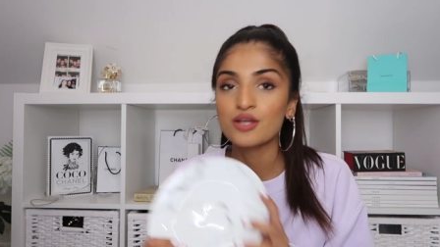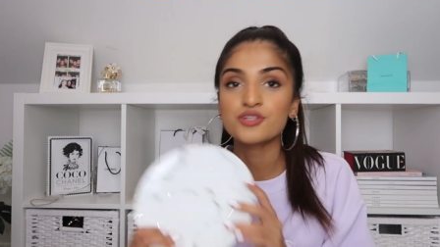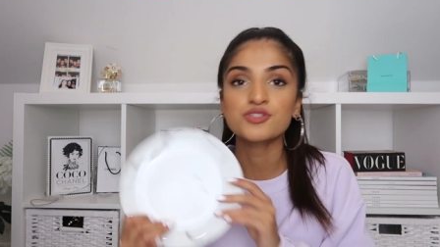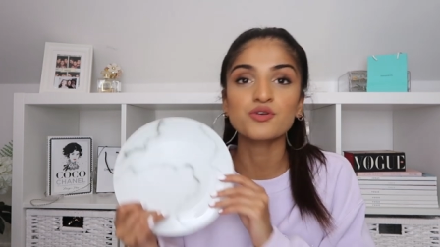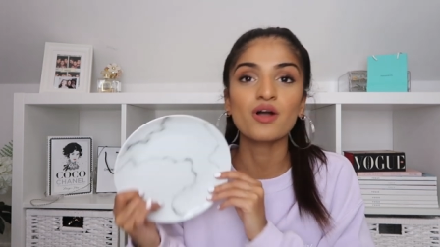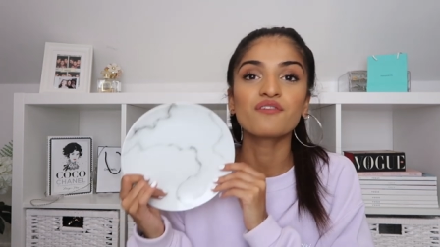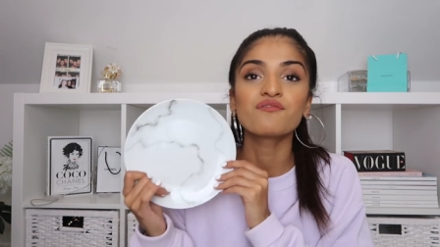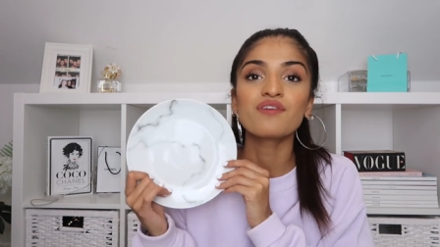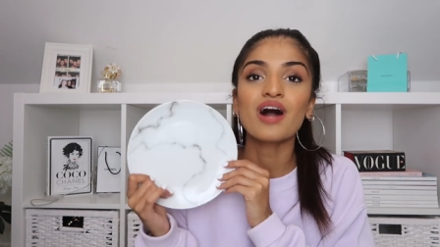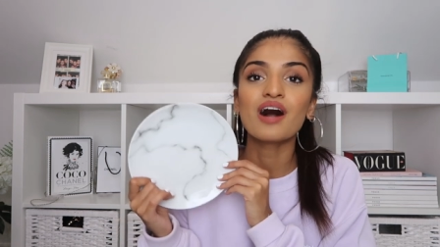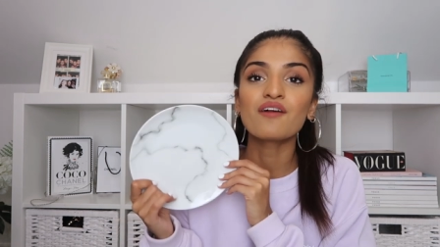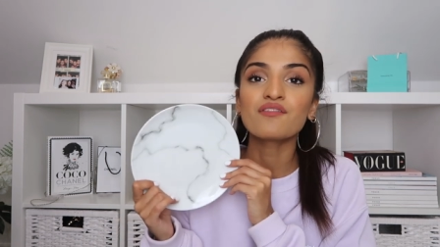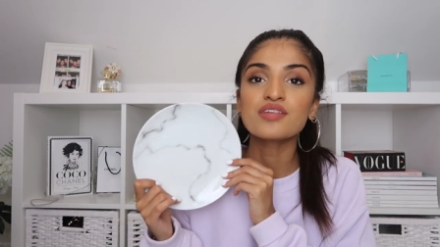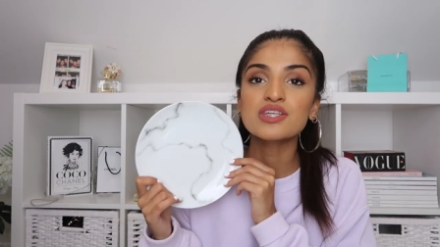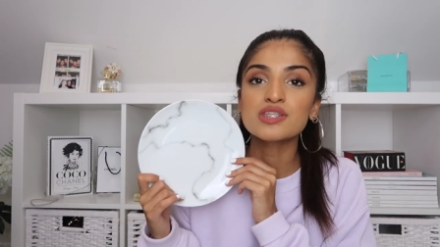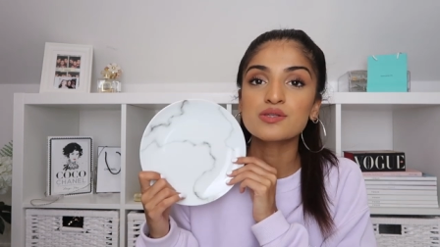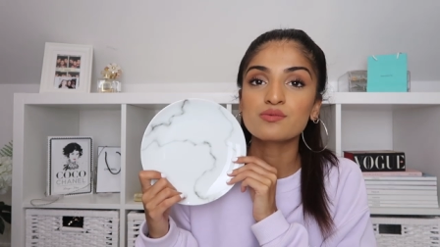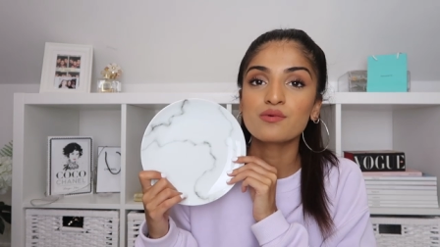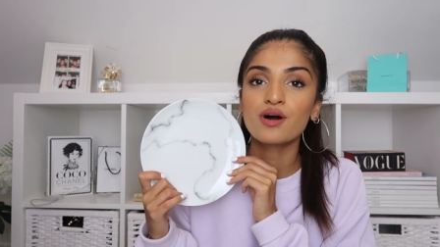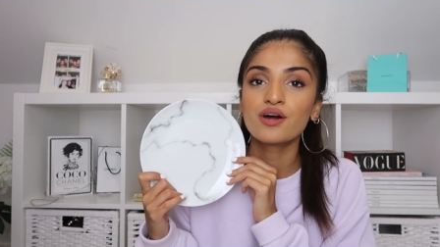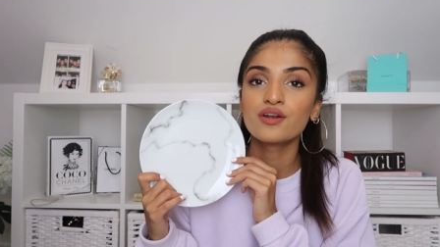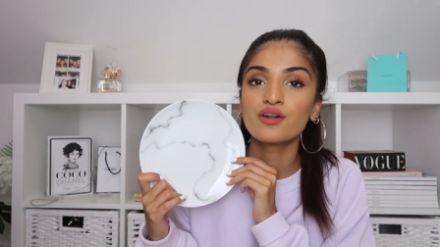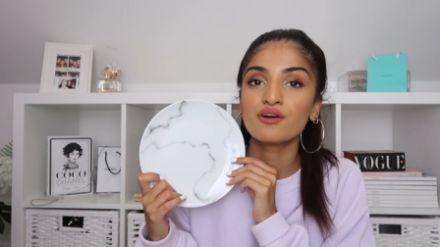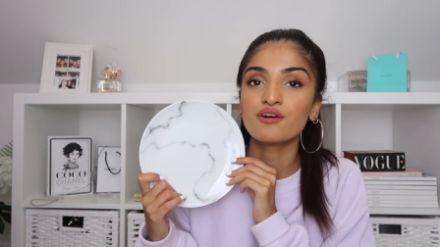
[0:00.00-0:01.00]
so I found this
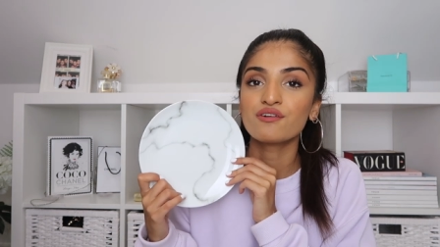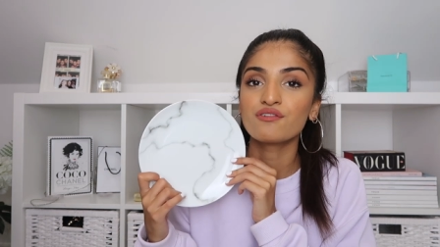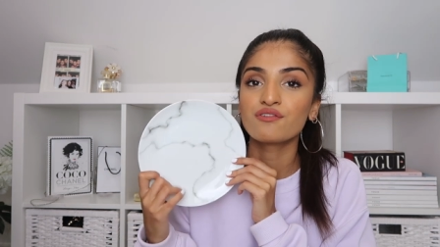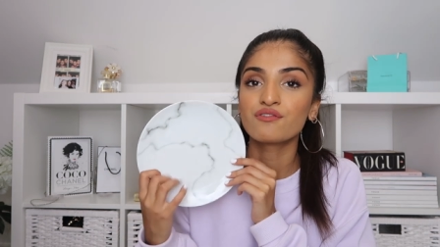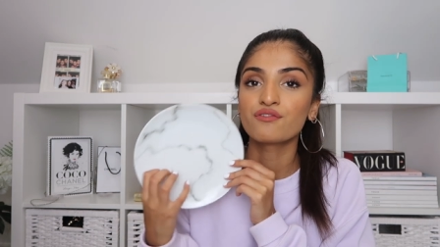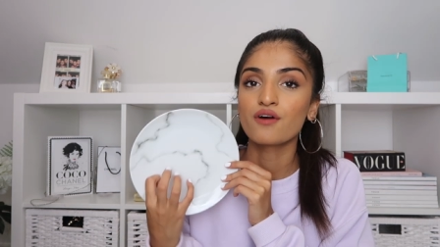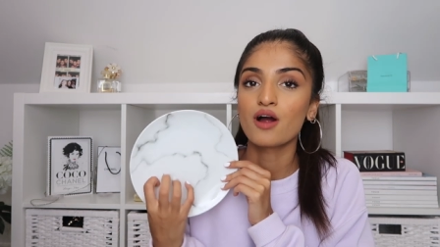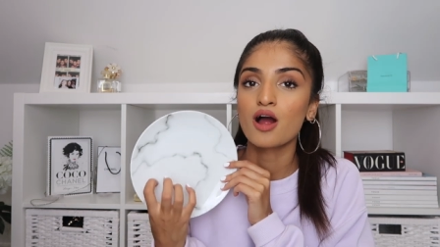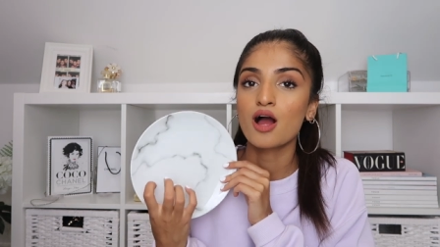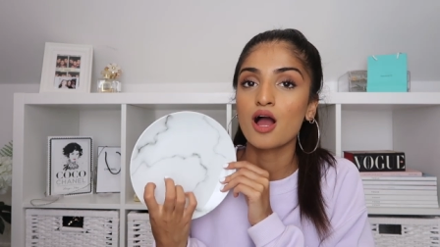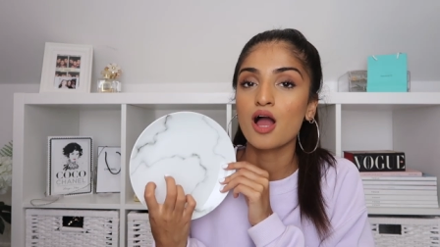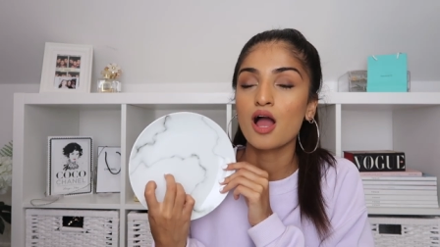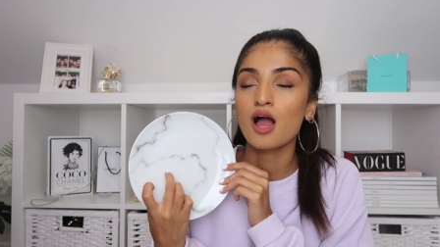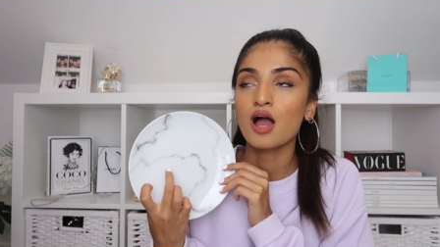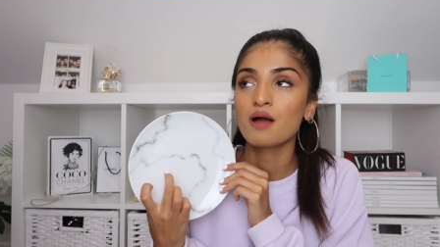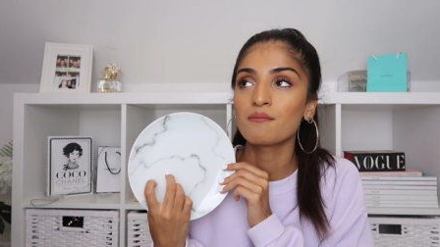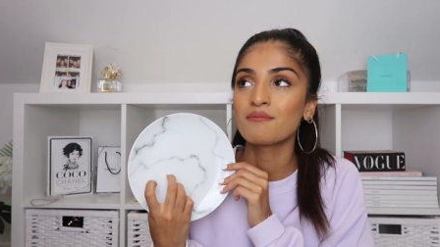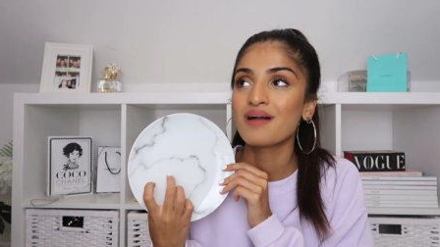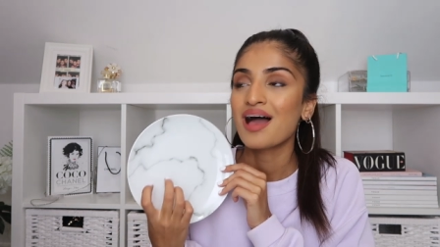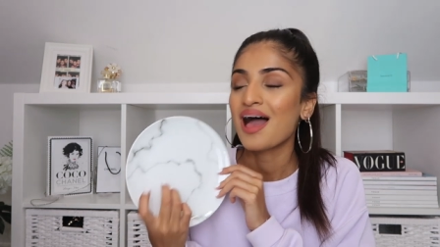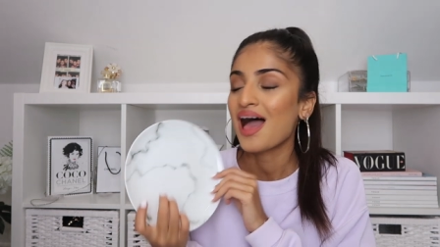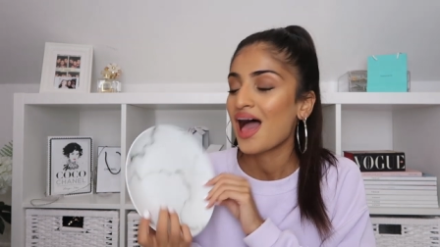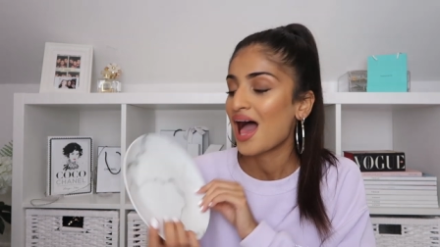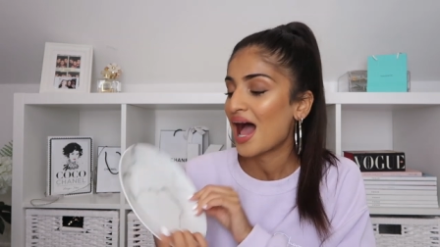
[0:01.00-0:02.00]
one
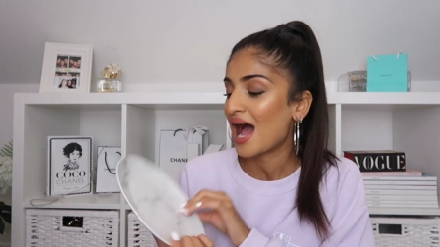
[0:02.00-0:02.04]
from